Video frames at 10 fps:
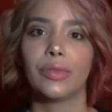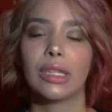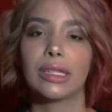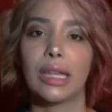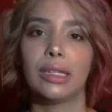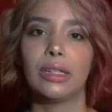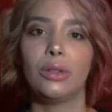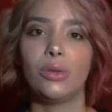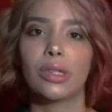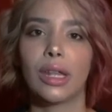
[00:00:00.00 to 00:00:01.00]
sending
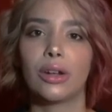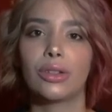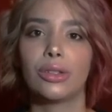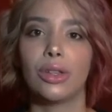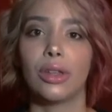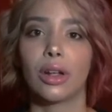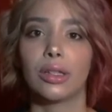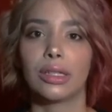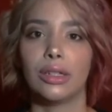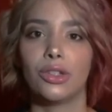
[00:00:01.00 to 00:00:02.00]
newsletters to their
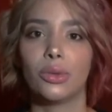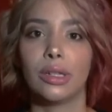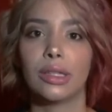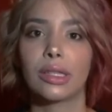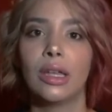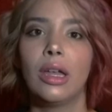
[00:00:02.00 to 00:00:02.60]
constituents,